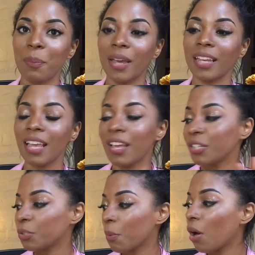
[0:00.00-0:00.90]
But
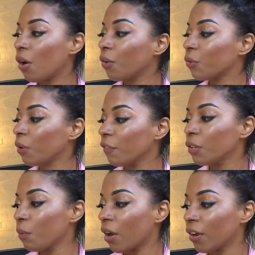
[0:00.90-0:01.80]
Jamal, whoever
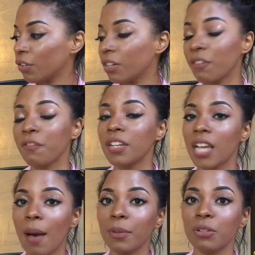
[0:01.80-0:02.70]
you are, you did a
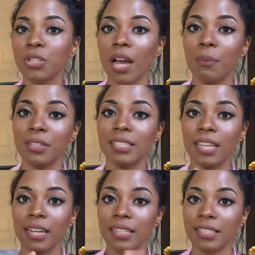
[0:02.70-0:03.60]
phenomenal job with
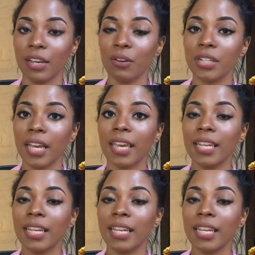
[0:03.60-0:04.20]
designing this tarot deck.